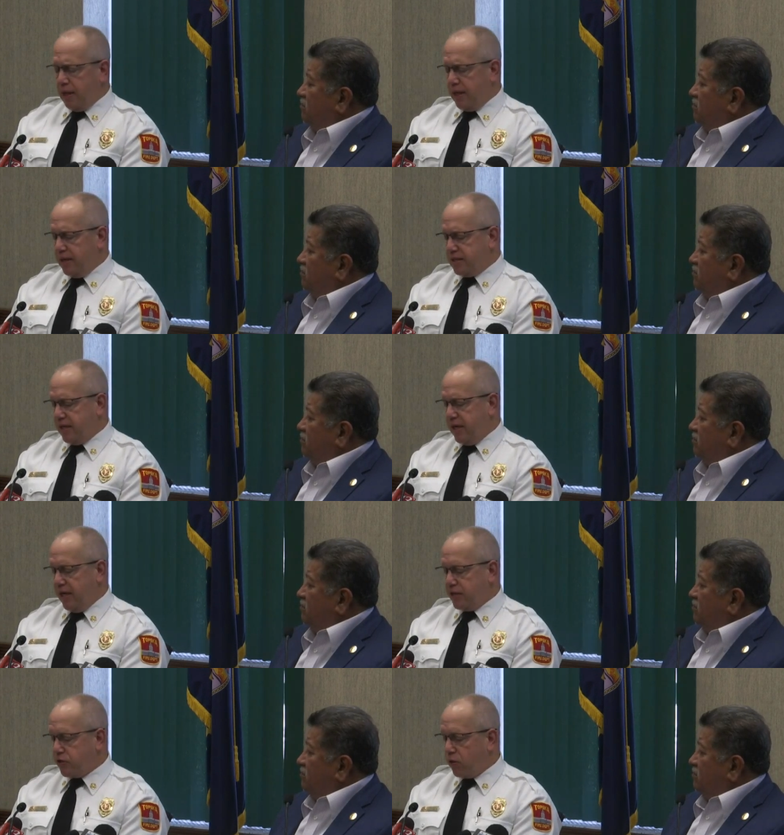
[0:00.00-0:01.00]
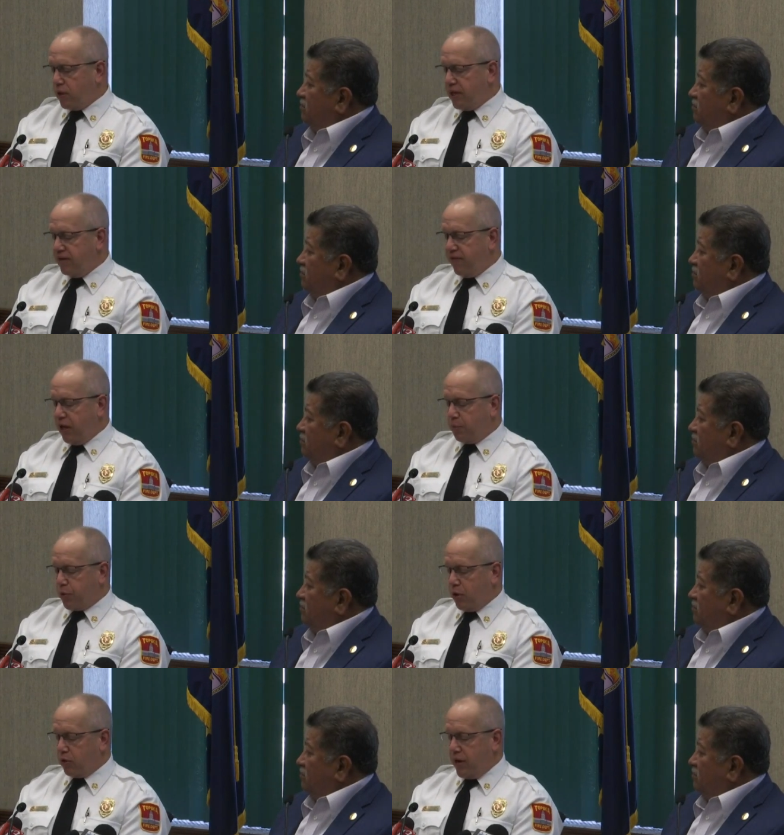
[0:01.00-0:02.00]
Speaker 1: It's an internally developed
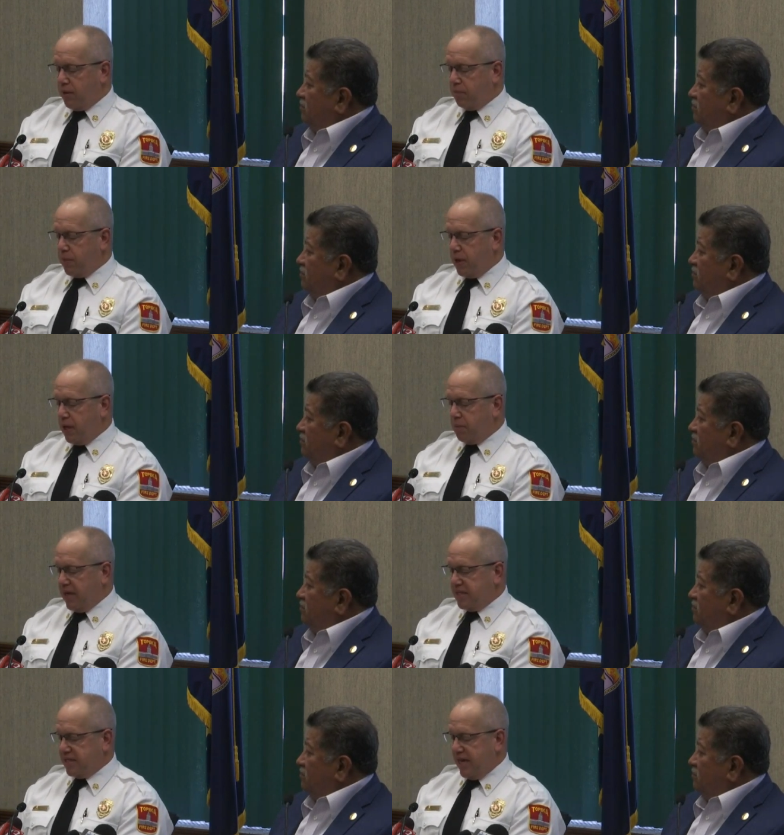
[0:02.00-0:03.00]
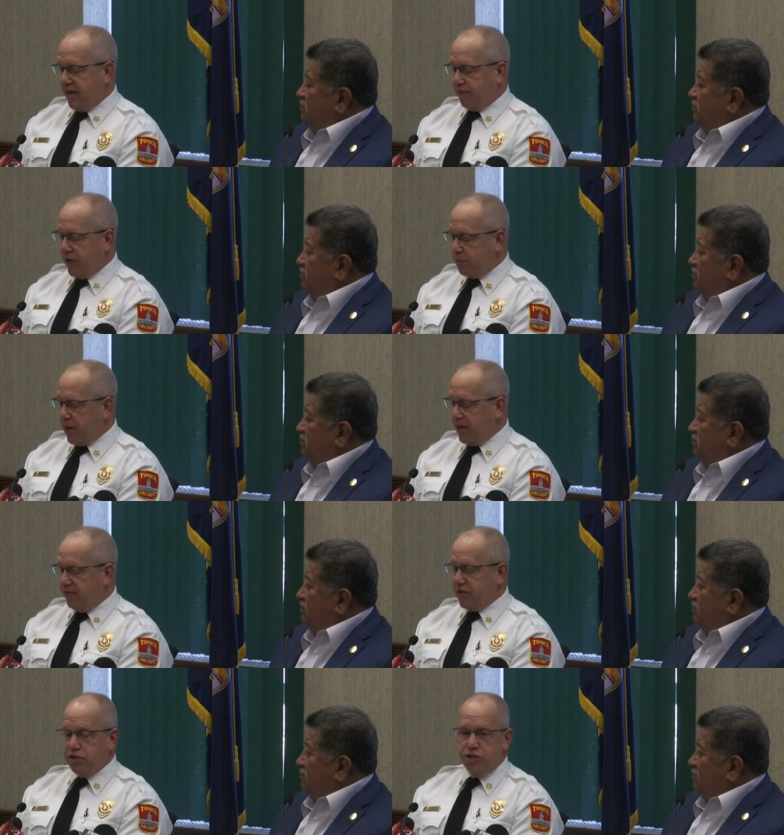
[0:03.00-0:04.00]
program uh, by staff led by
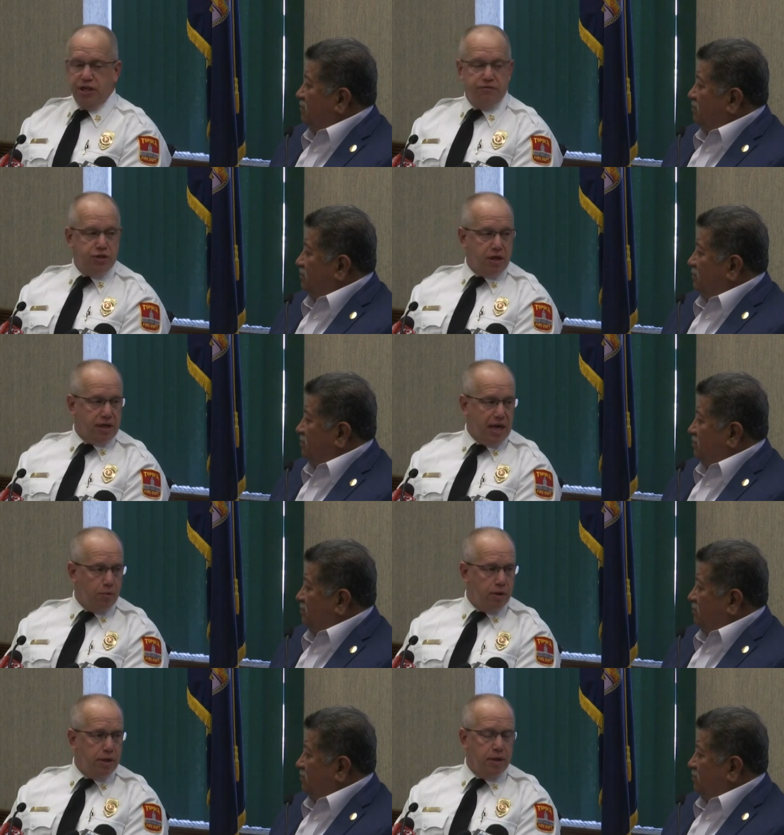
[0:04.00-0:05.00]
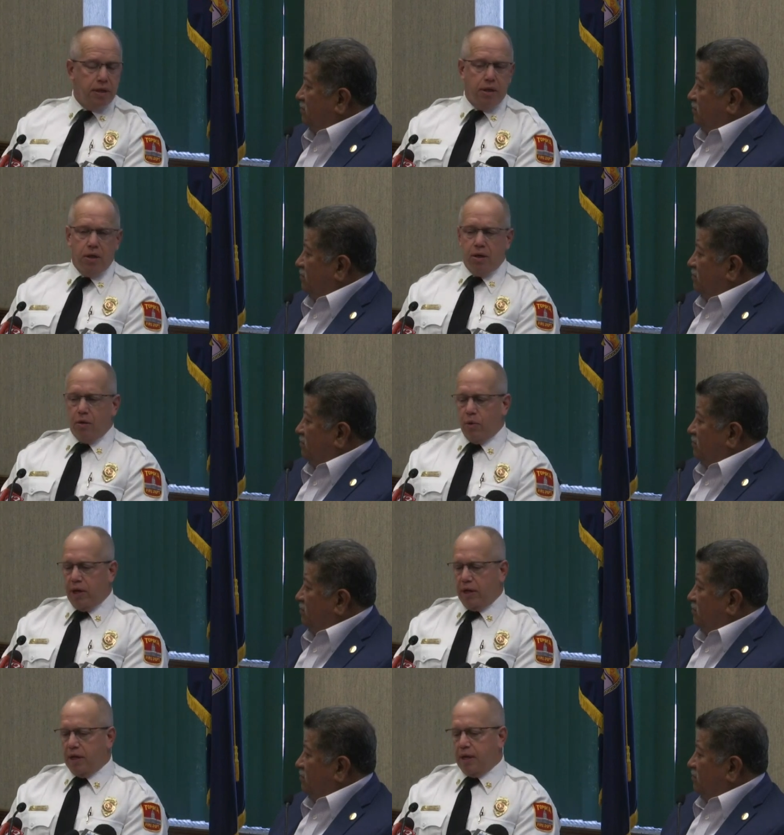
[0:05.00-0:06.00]
Division Chief Chuck Gatewood.
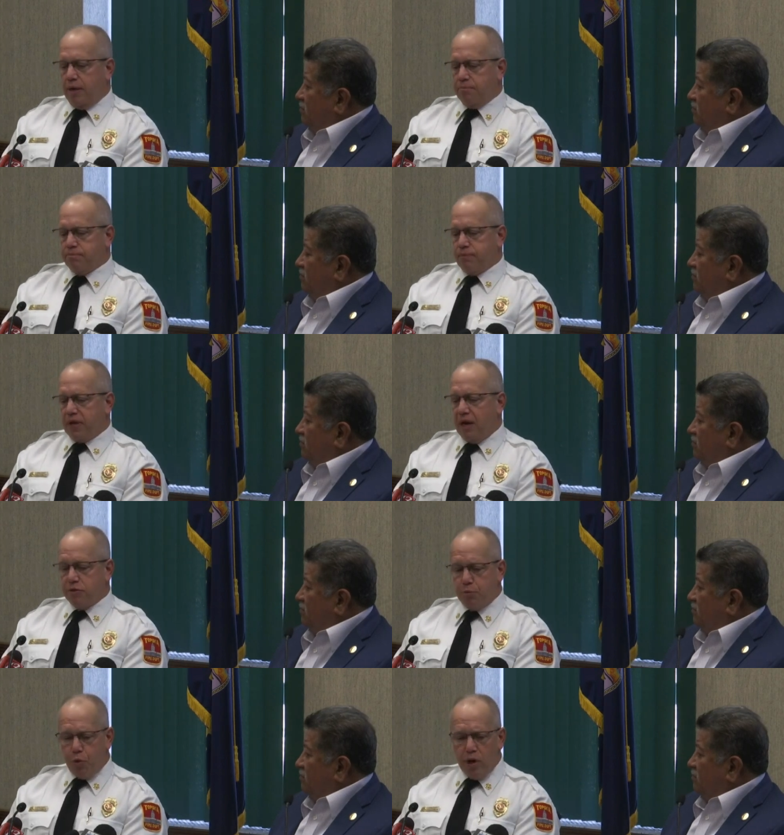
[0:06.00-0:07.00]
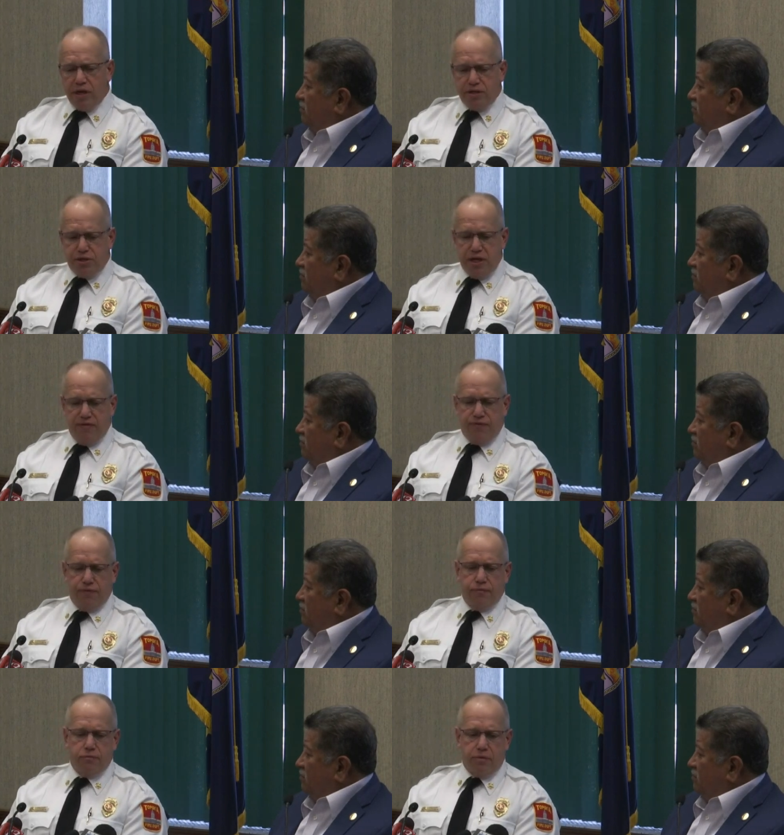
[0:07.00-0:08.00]
When um, I was appointed as chief
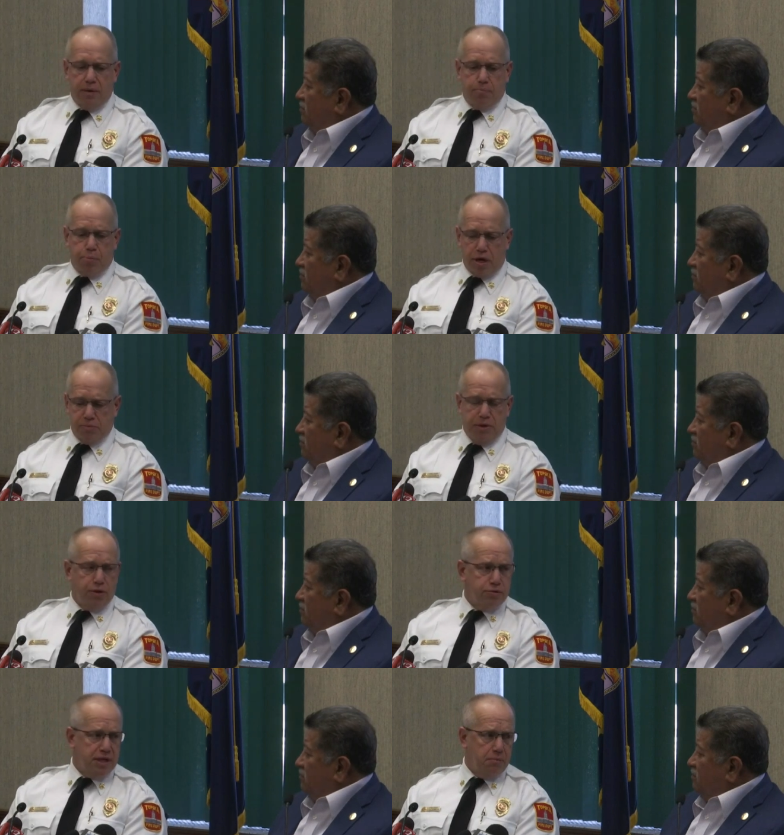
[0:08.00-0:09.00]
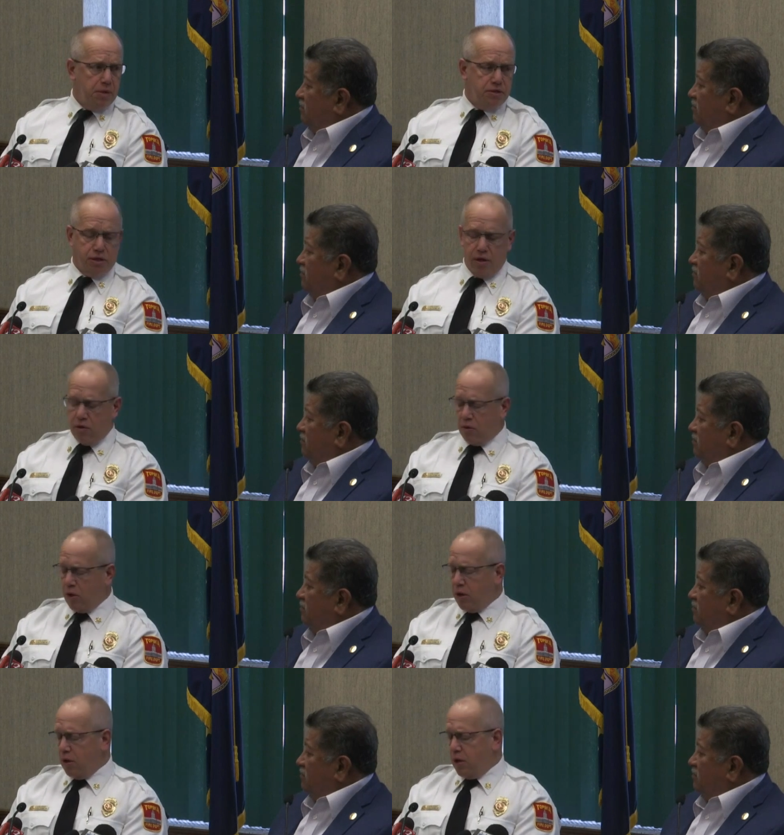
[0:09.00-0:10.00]
right approximately 13 months ago.
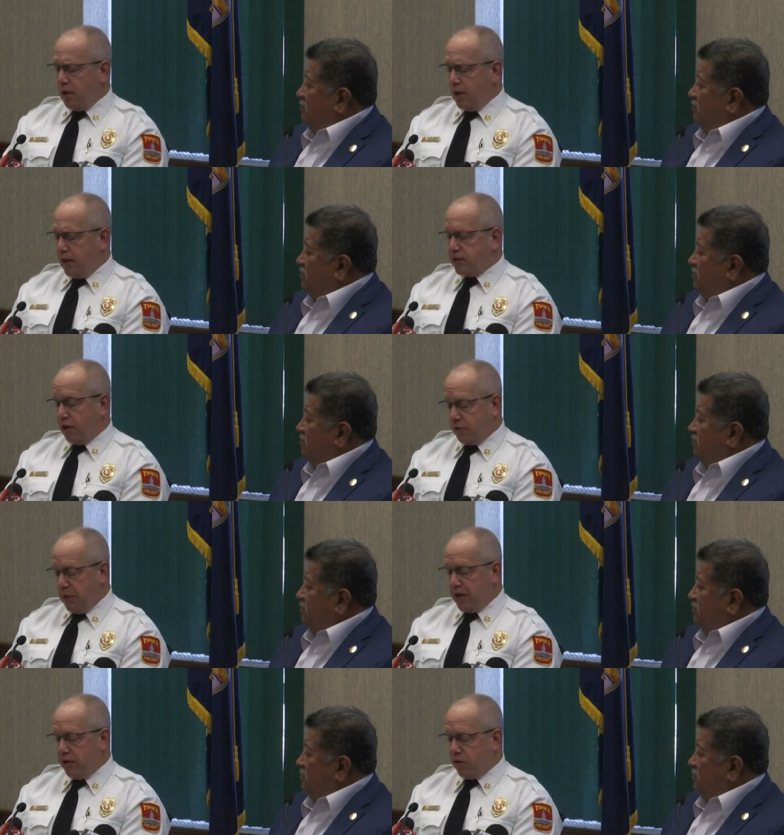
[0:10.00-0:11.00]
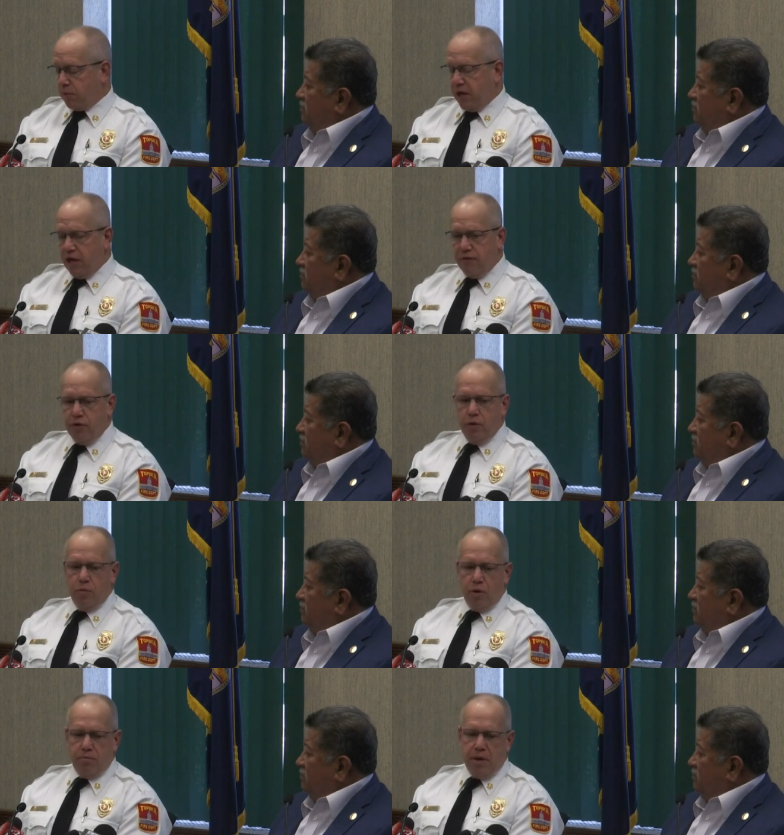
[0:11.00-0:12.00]
Uh, I talked about it during my interview,
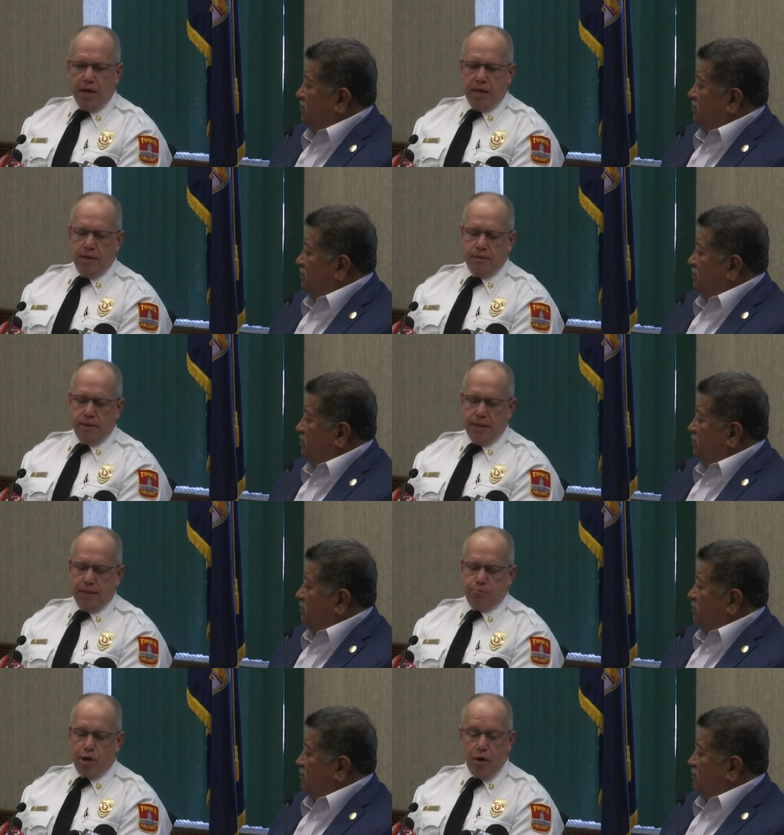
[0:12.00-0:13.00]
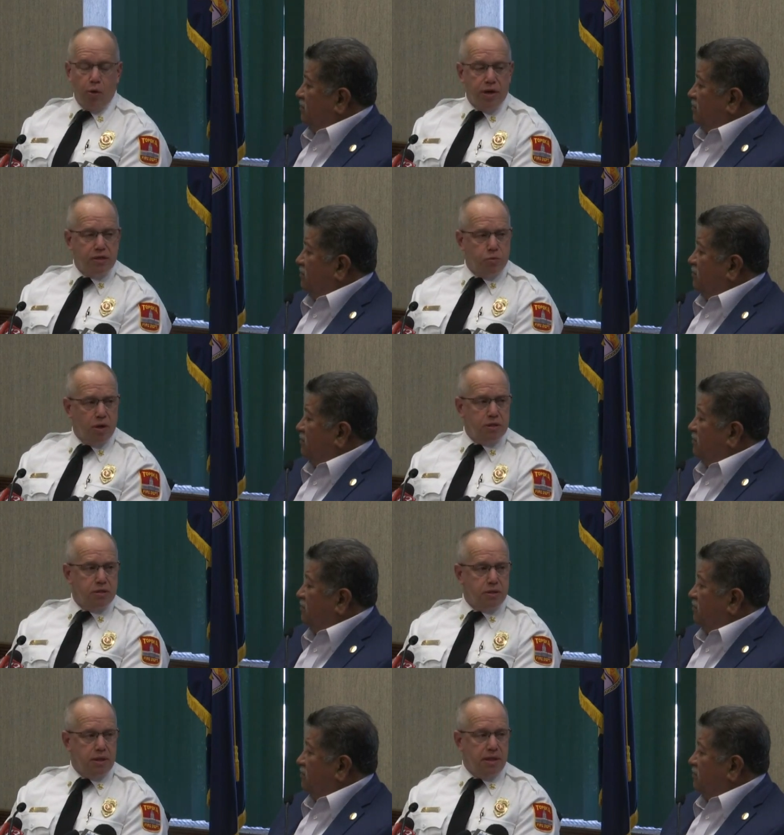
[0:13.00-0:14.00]
and one of my uh, priorities
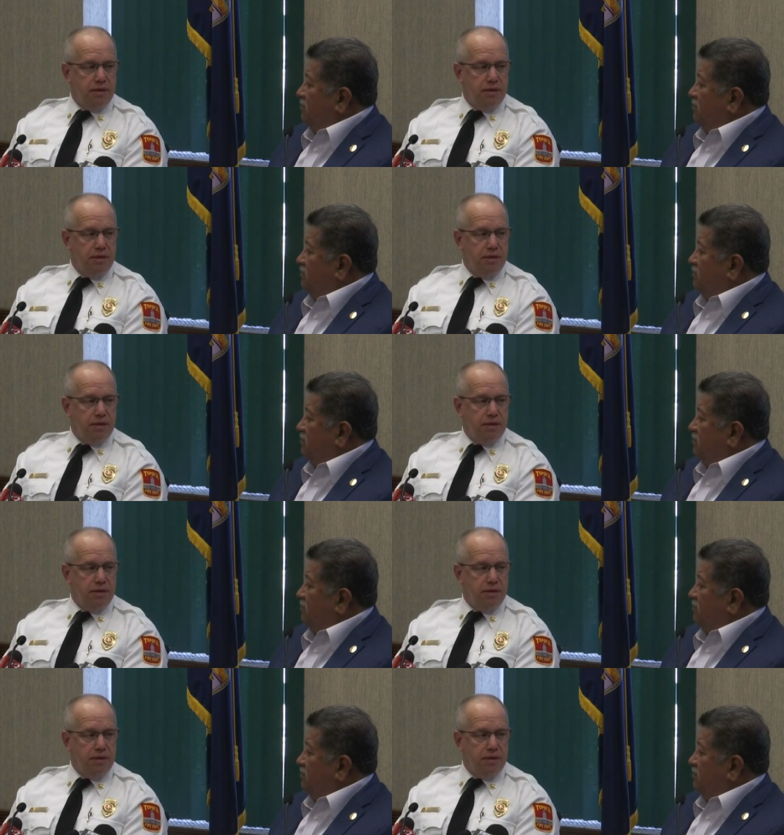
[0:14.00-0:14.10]
was the